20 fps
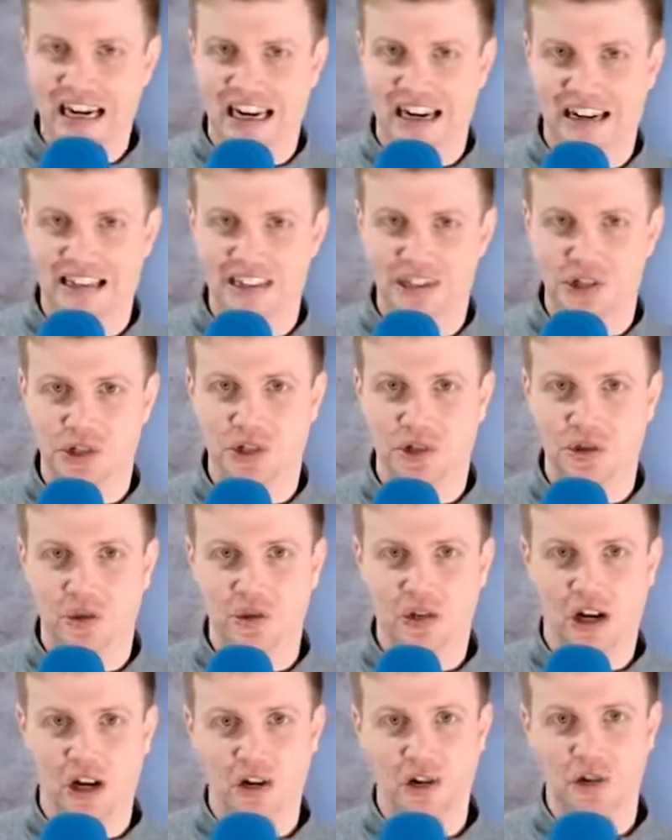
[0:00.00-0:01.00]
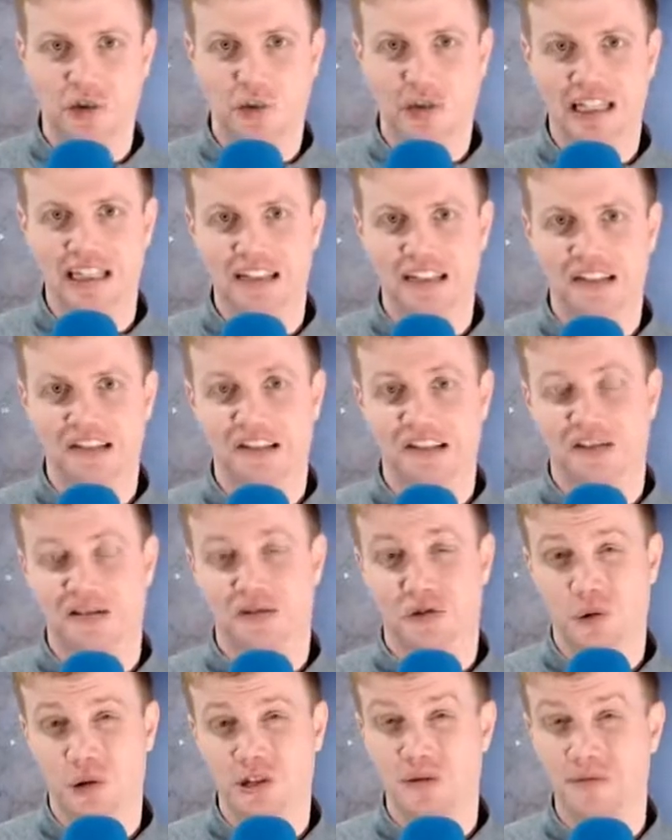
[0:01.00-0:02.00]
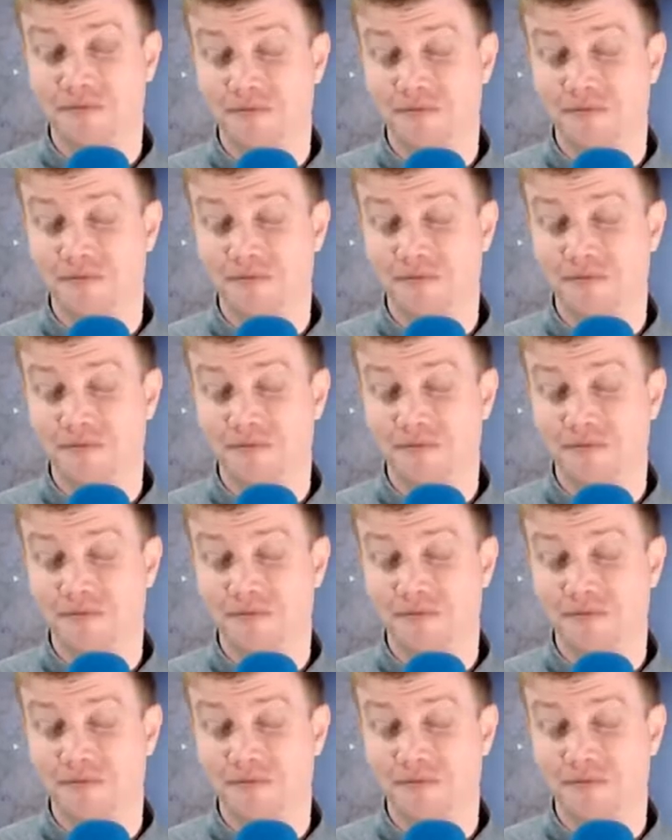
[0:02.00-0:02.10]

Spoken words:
additional 120 gigs of storage,